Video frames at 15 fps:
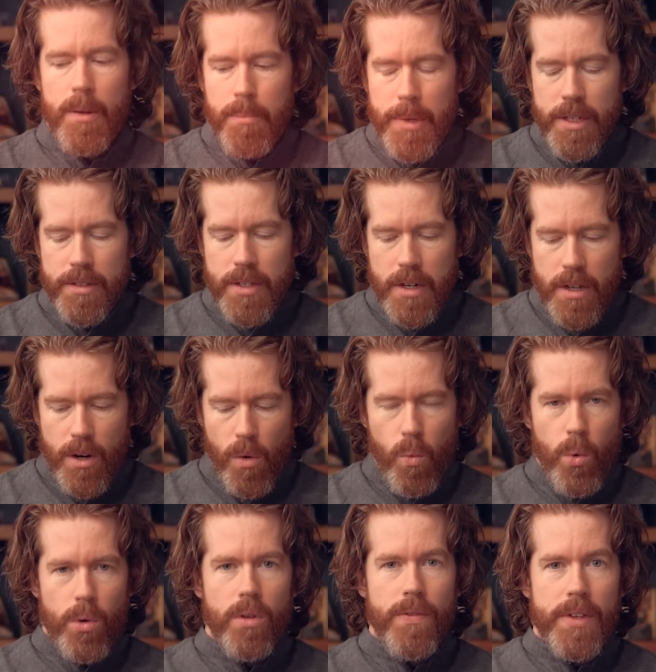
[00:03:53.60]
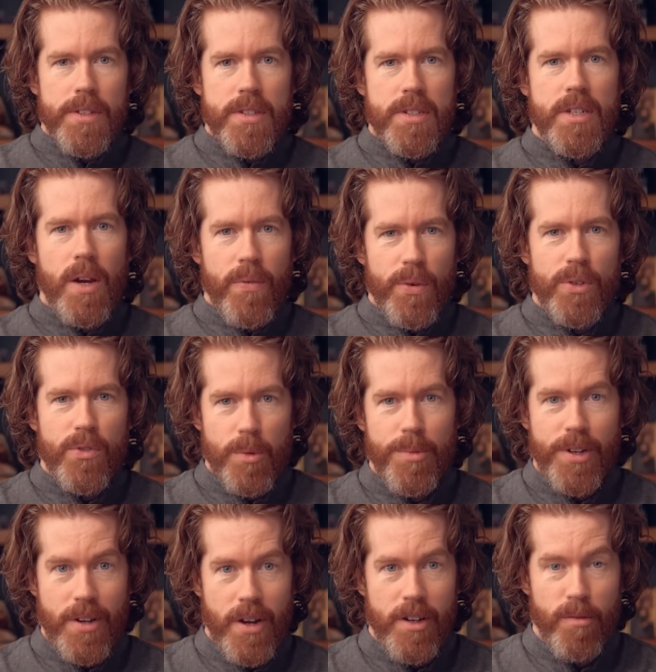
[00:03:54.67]
means that in a world that suffers from
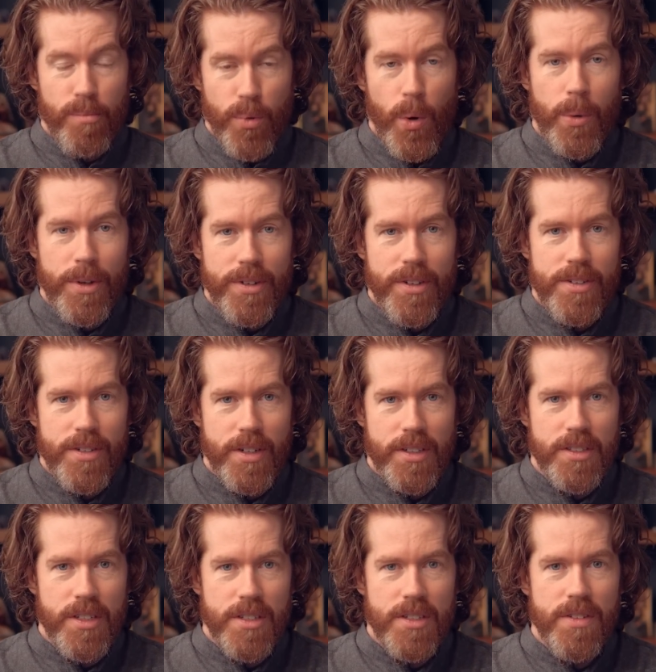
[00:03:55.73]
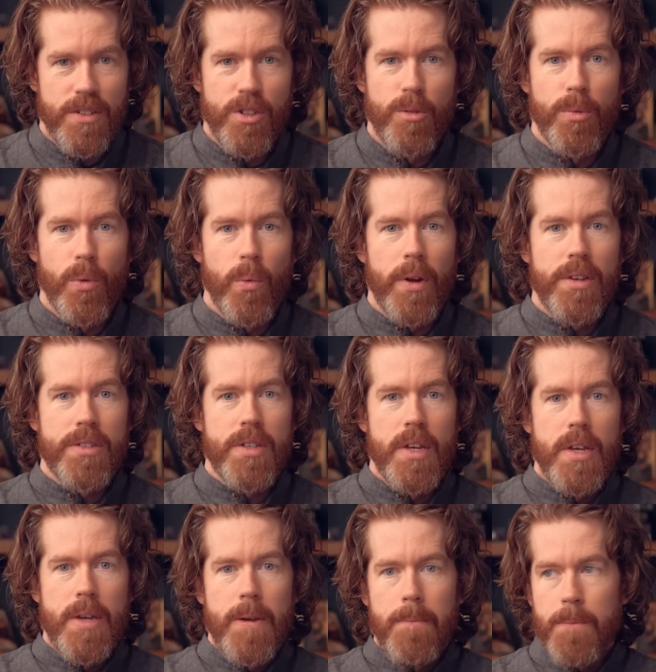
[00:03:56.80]
the kind of brokenness that exists in the human race,
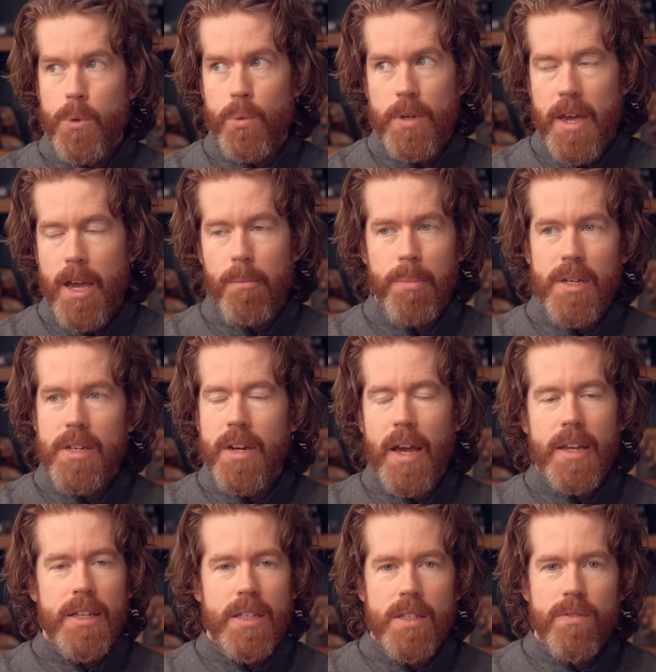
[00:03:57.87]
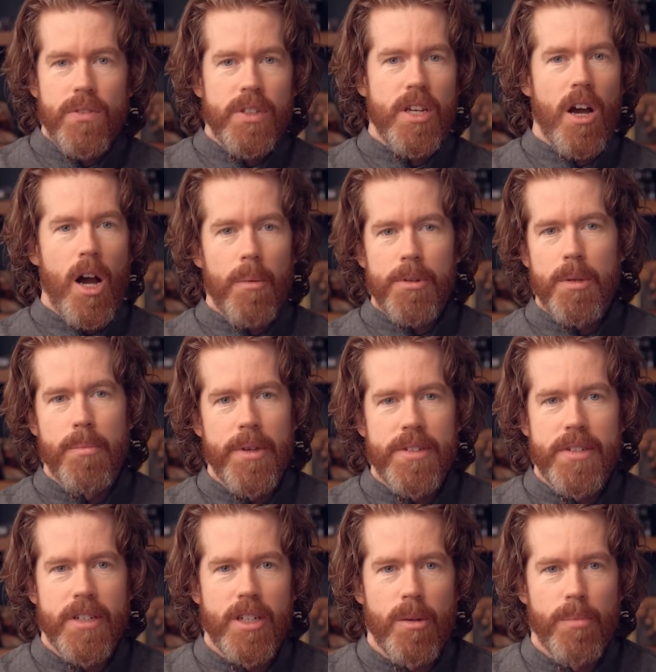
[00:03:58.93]
you can't be naively
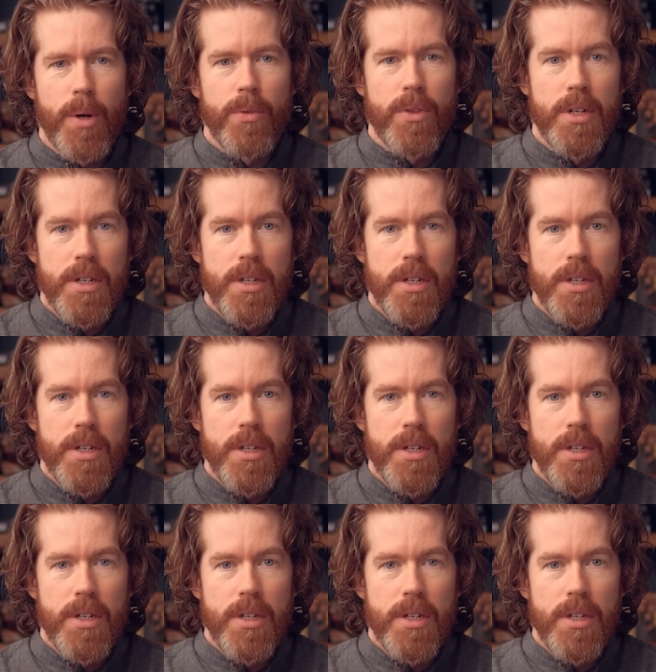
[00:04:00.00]
optimistic about the